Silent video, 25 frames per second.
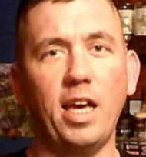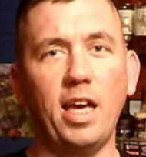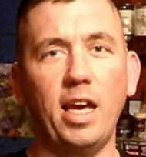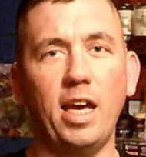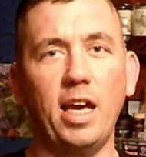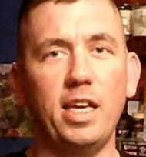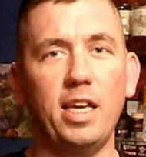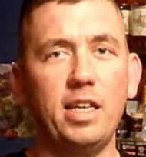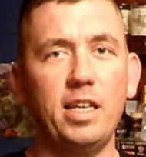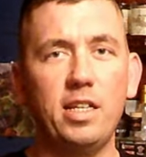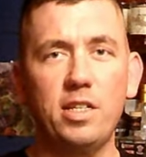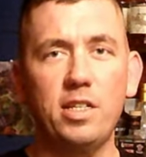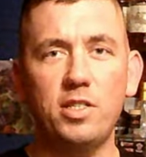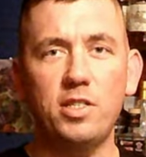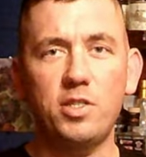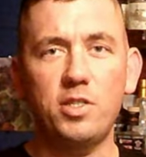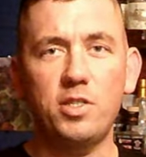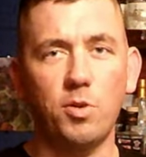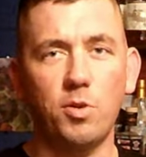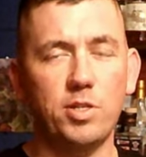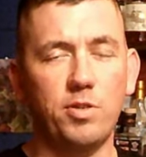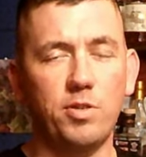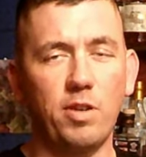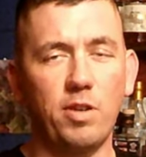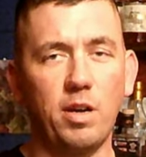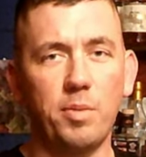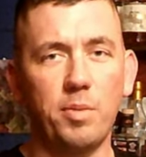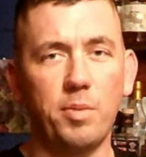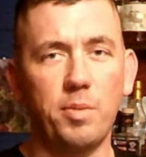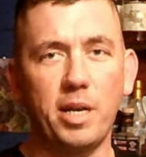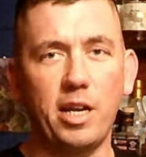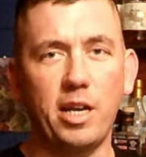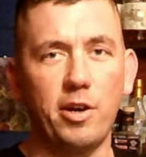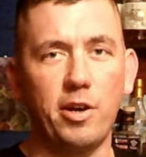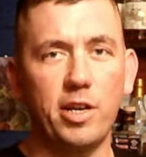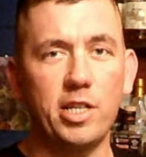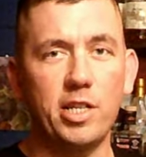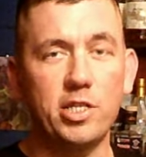at any stores around my
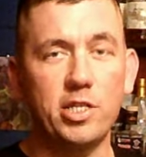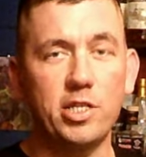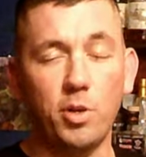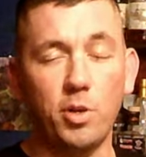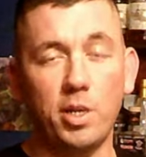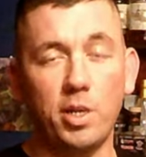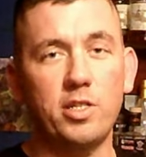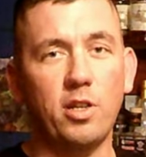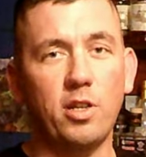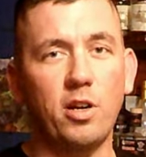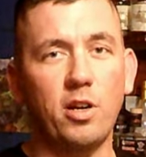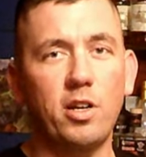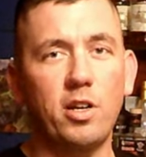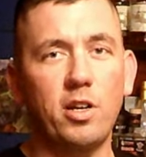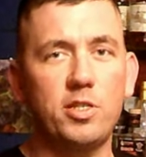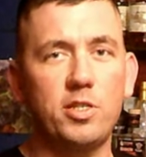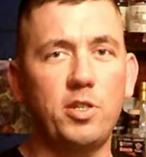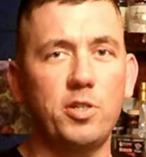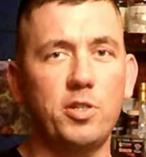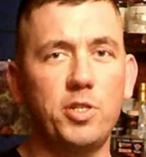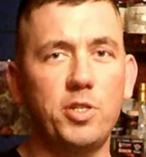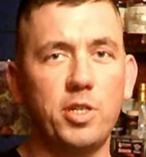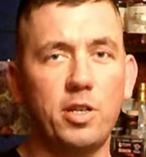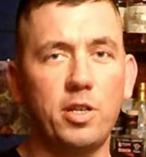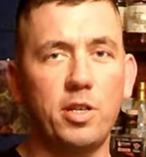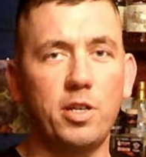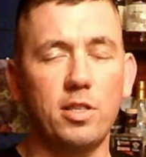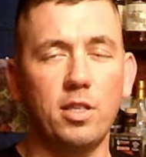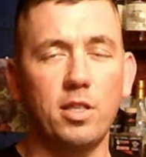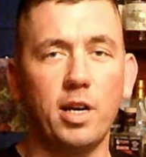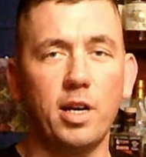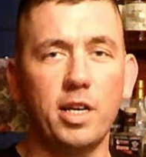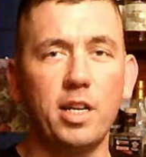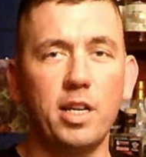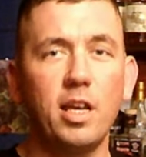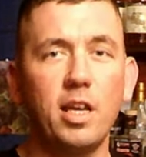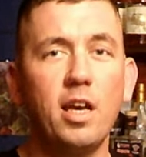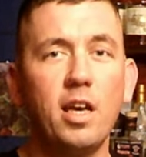area, so I started searching
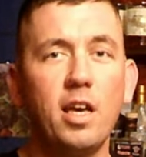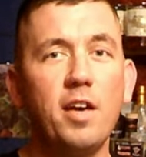online,